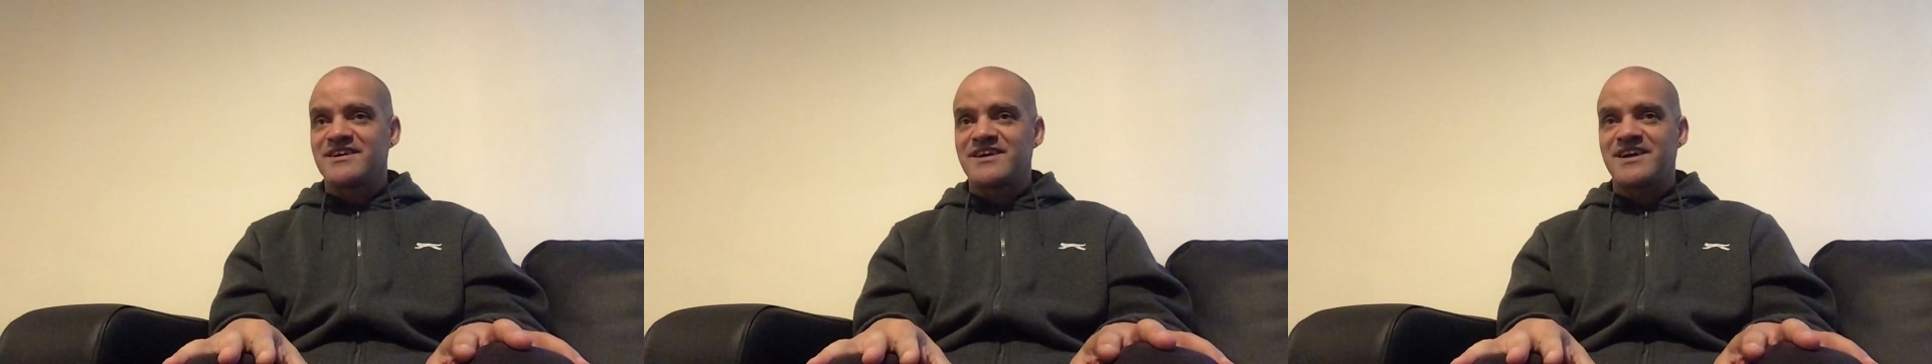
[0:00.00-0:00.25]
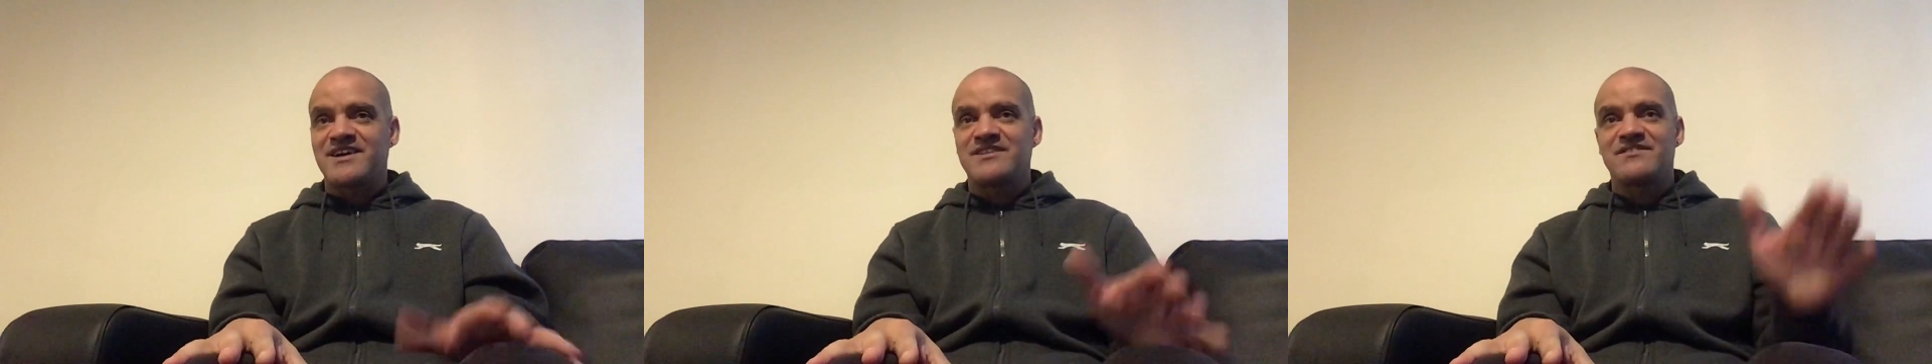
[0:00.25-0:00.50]

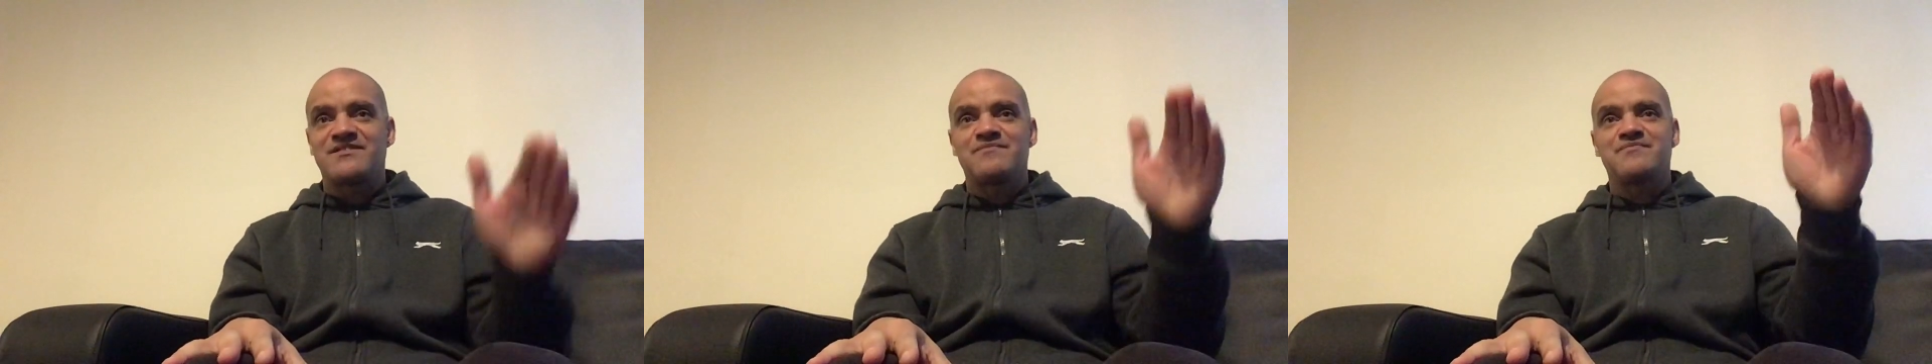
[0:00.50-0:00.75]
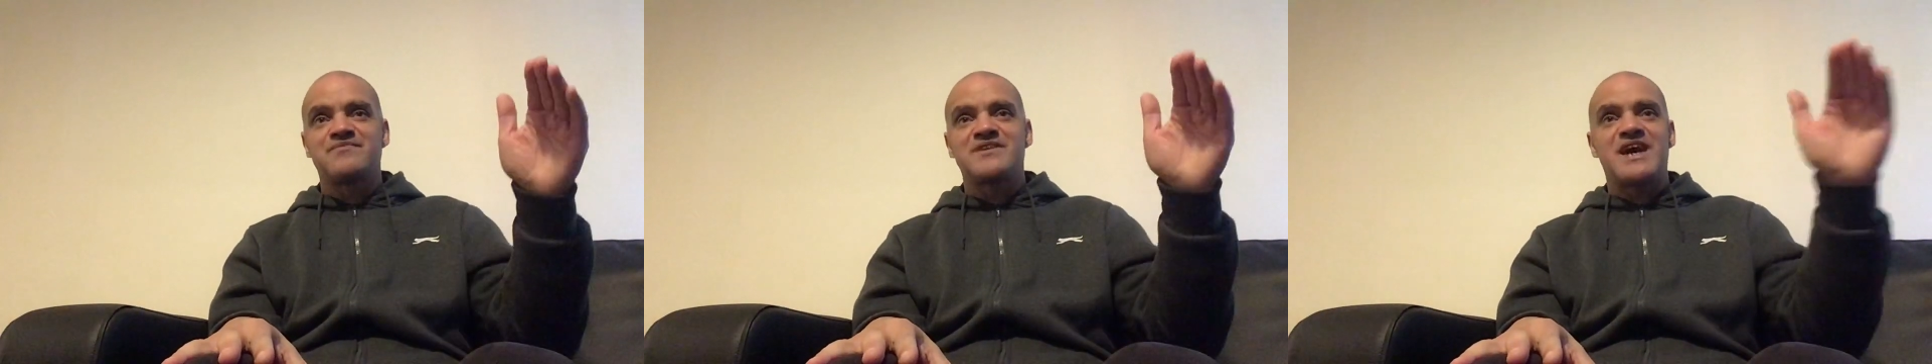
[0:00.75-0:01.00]
And
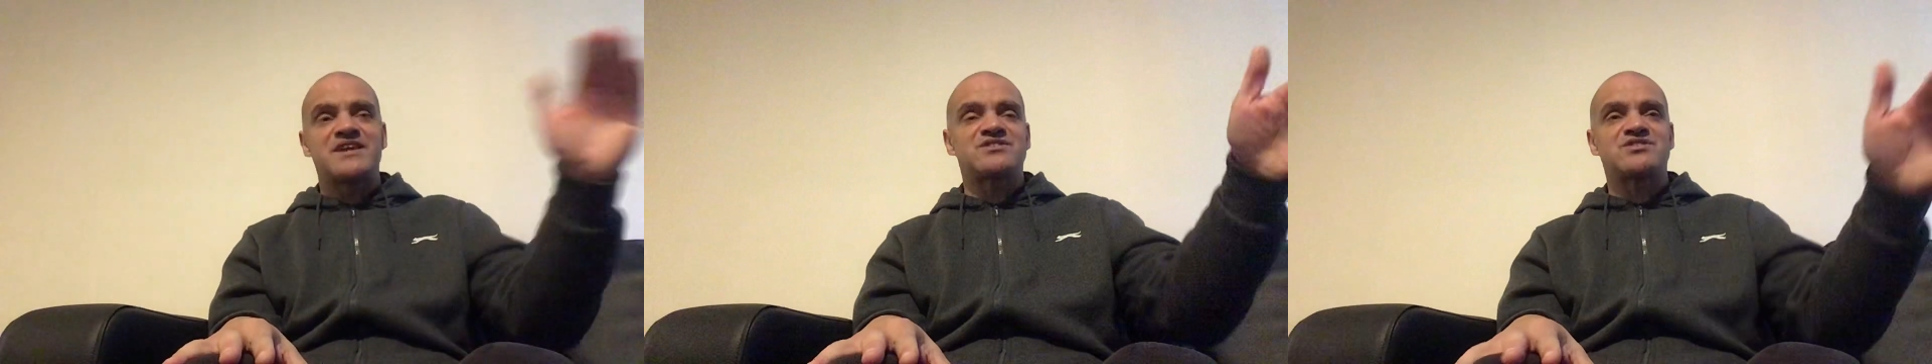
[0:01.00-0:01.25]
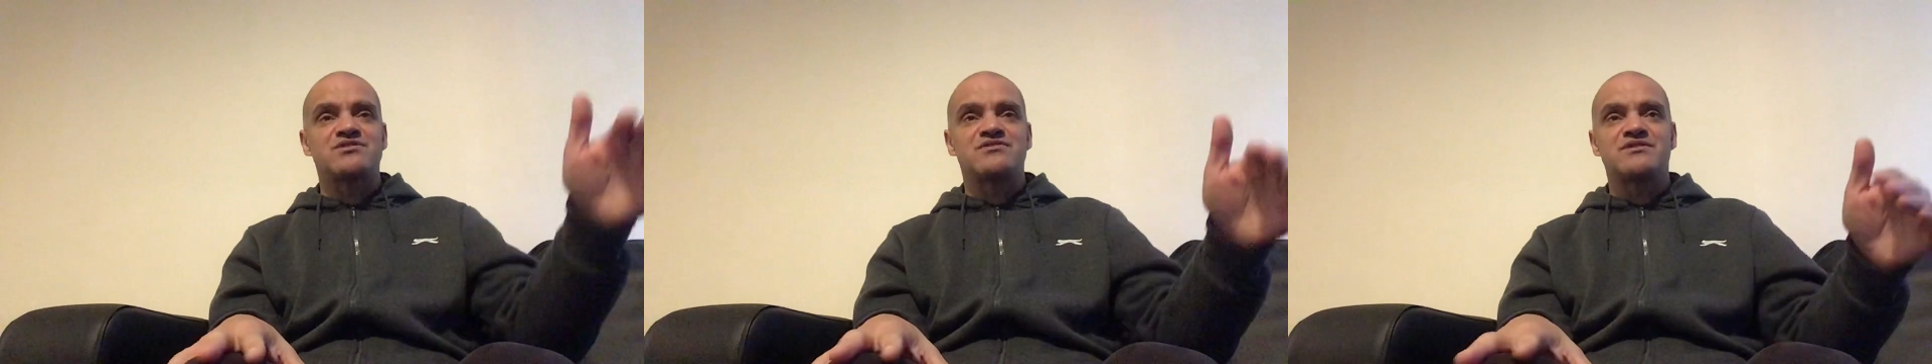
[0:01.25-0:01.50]
the
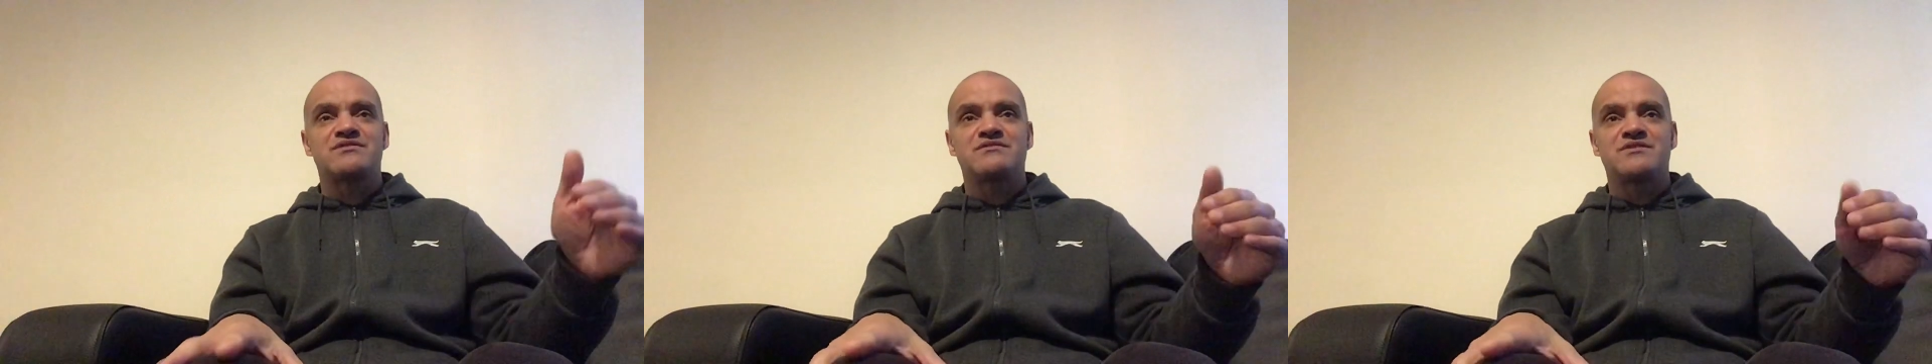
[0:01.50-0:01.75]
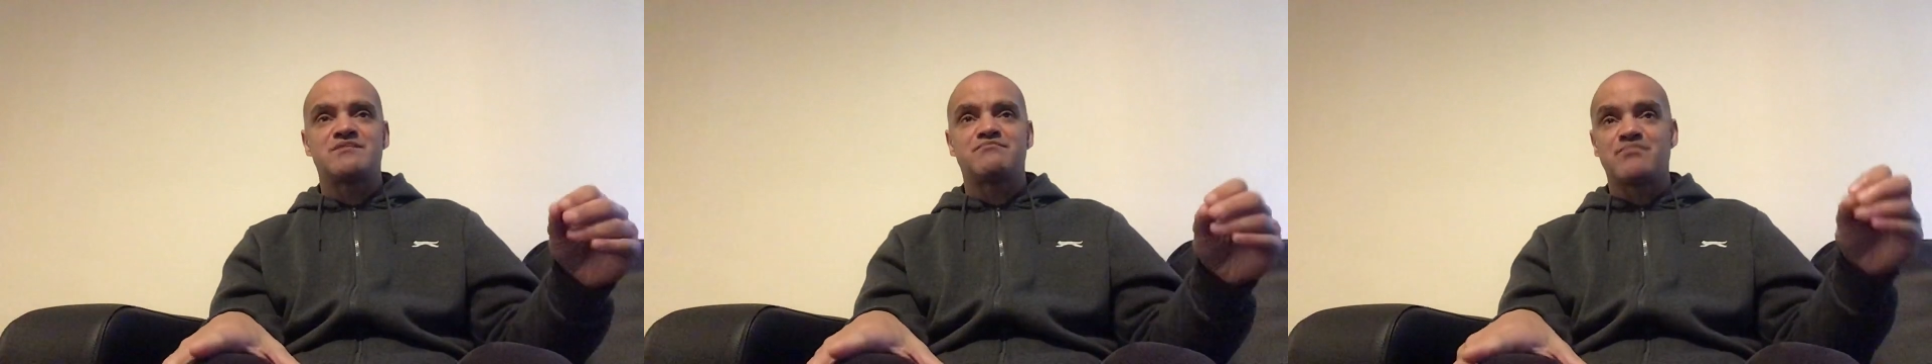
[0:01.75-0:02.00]
editor,
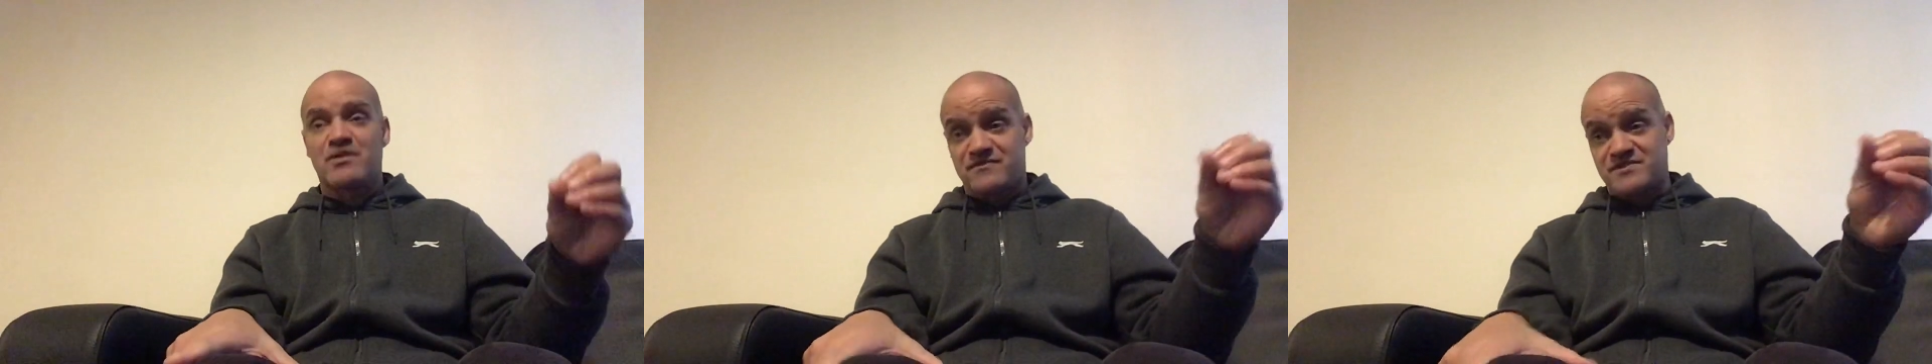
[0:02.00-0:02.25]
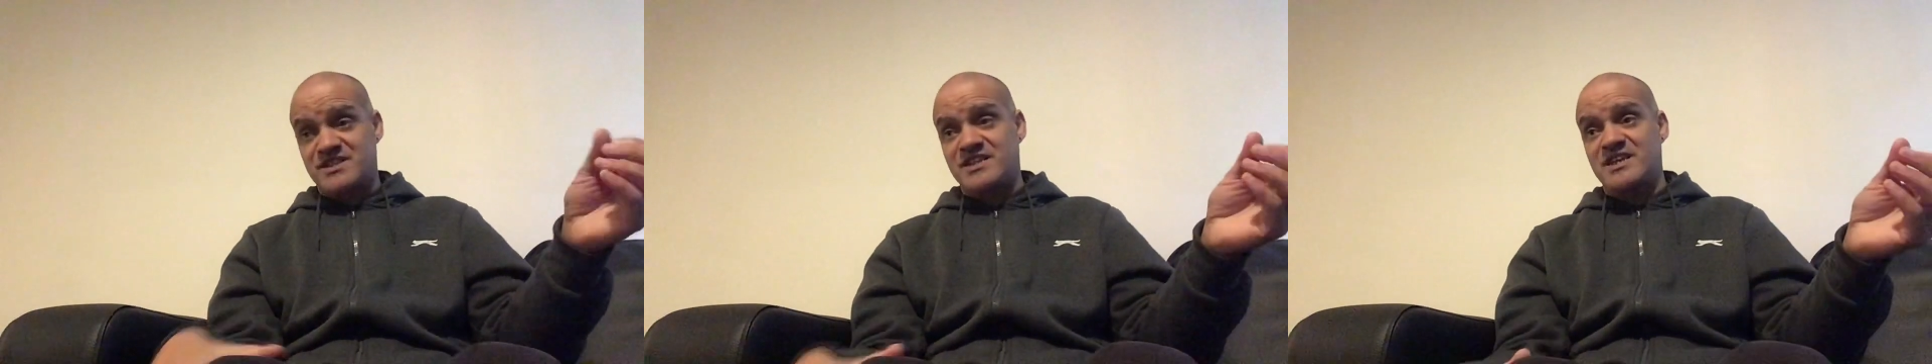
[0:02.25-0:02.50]
he
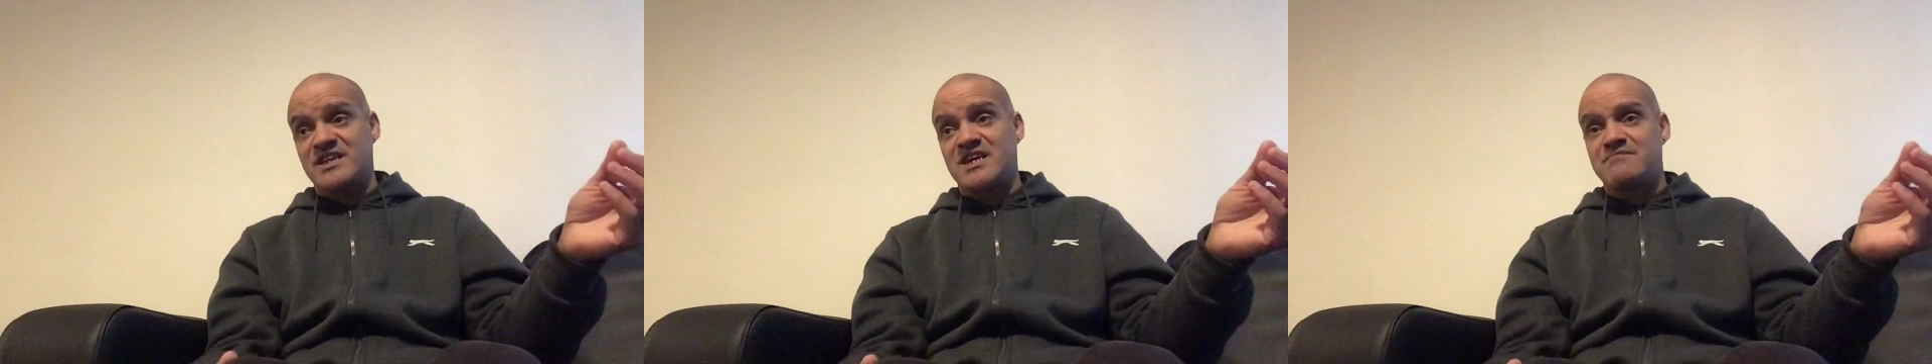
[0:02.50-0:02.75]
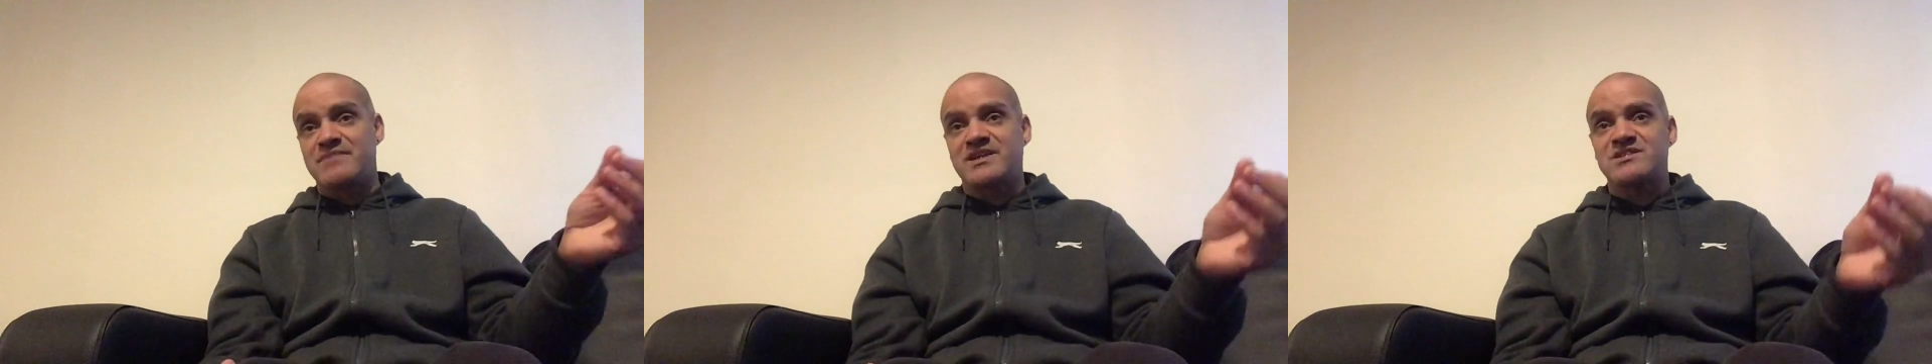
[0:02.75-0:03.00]

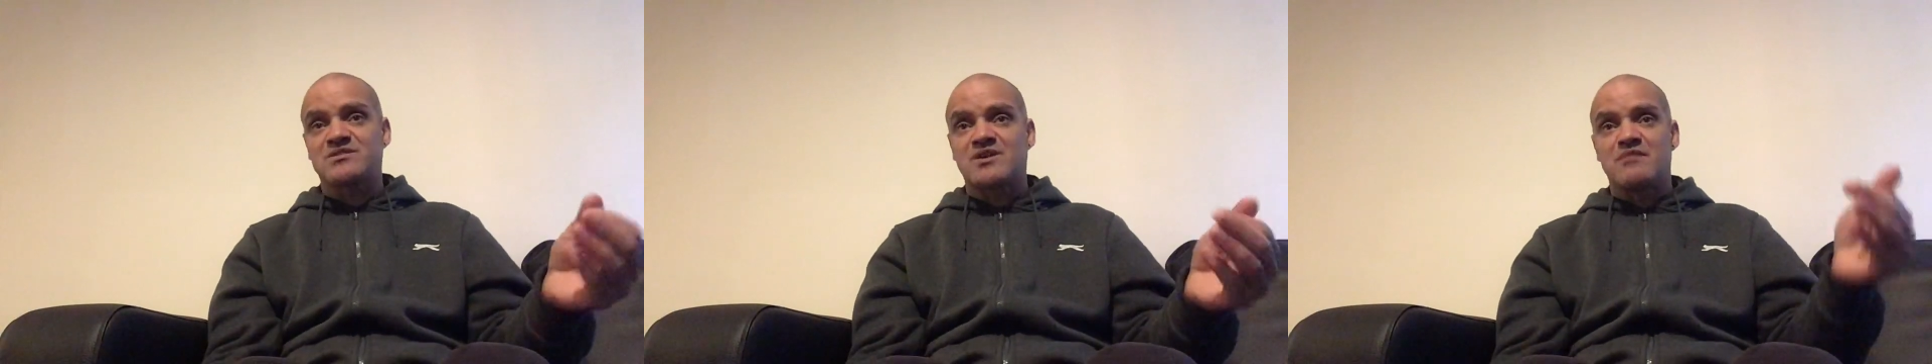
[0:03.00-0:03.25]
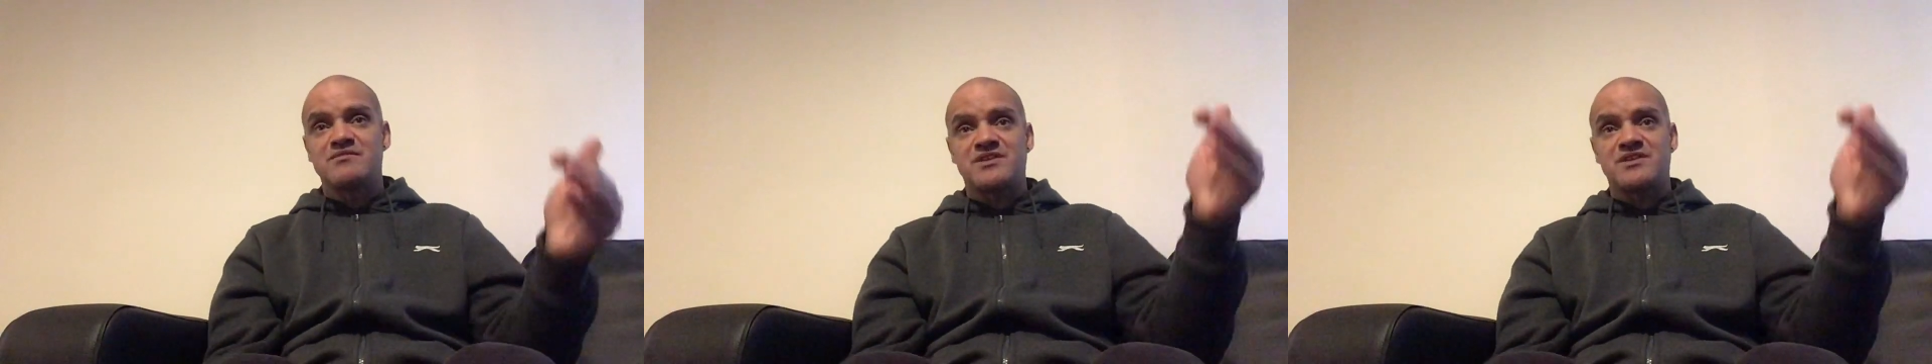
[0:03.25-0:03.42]
made his comment.